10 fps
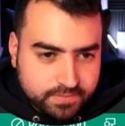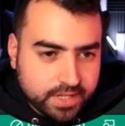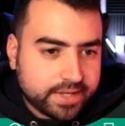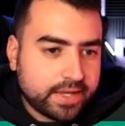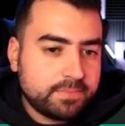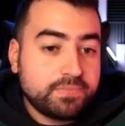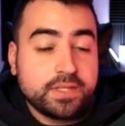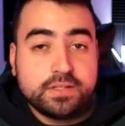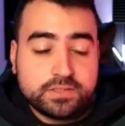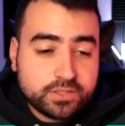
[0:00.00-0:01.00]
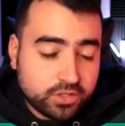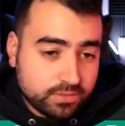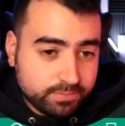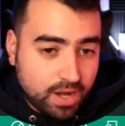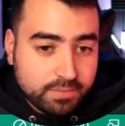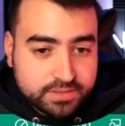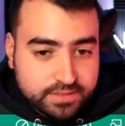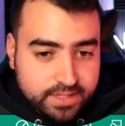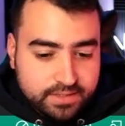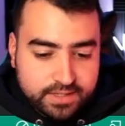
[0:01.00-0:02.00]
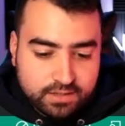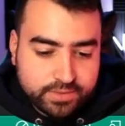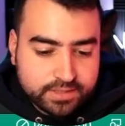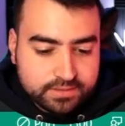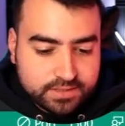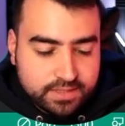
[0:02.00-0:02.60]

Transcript: Okay, so my mistake here. We can see